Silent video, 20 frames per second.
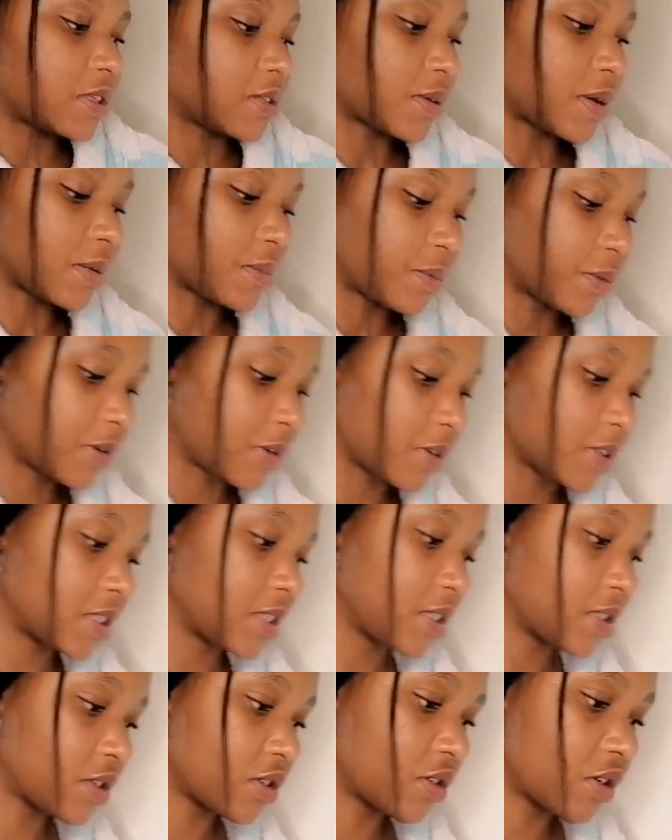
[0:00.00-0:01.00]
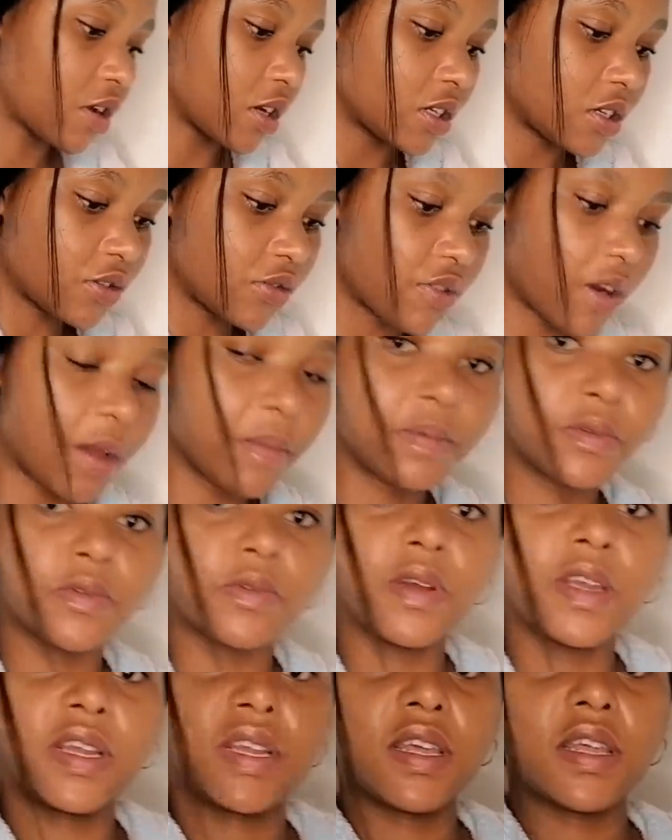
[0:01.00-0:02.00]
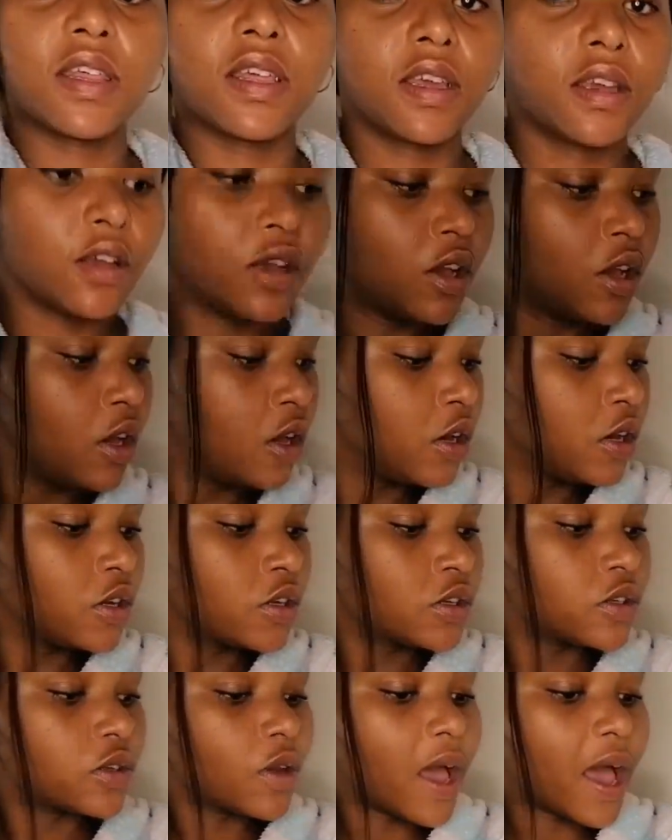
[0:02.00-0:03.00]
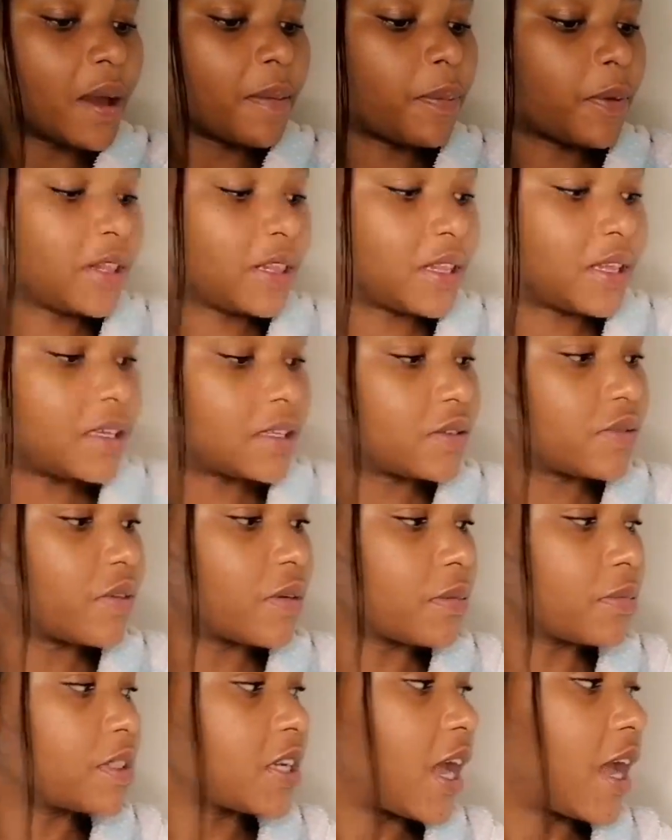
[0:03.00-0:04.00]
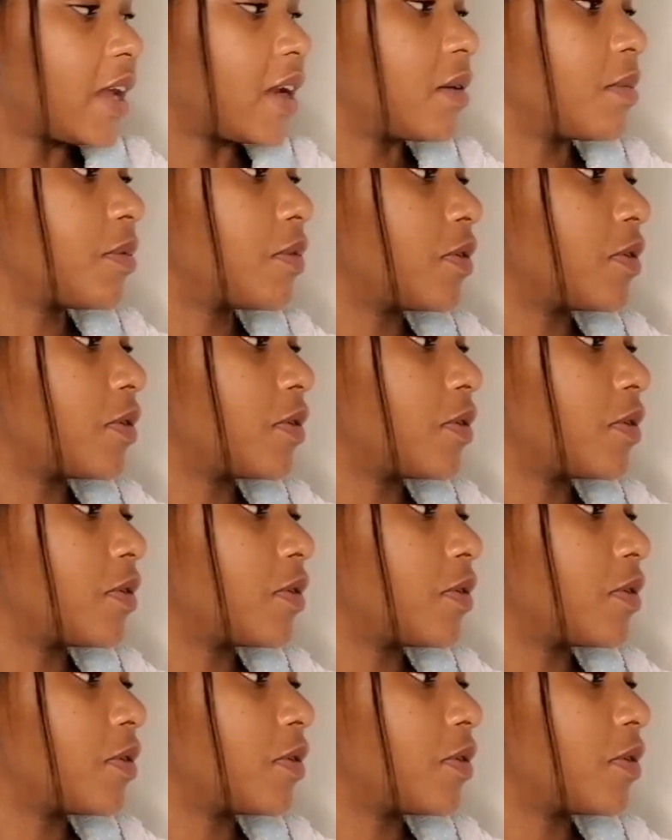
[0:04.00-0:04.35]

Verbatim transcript: this one because it's not wrapped or anything. So I bought this from China